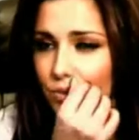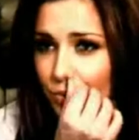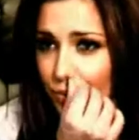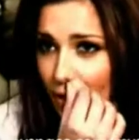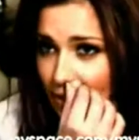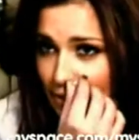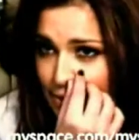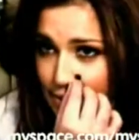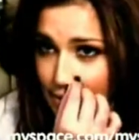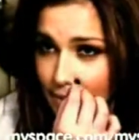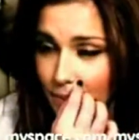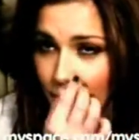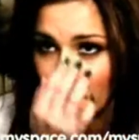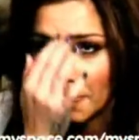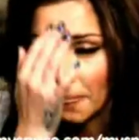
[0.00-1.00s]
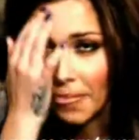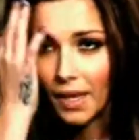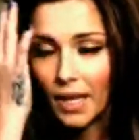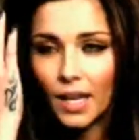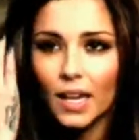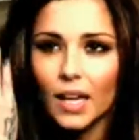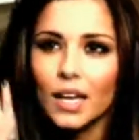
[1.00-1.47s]
Right.
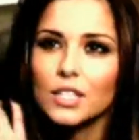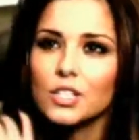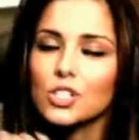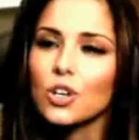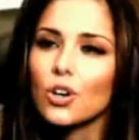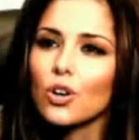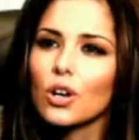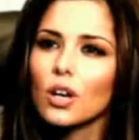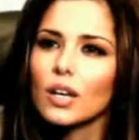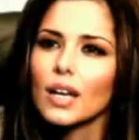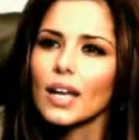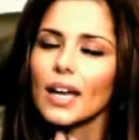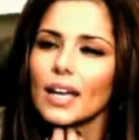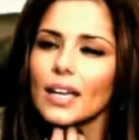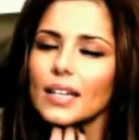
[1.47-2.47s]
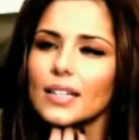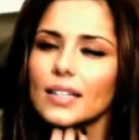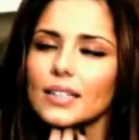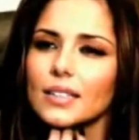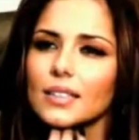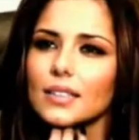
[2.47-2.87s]
It took, like...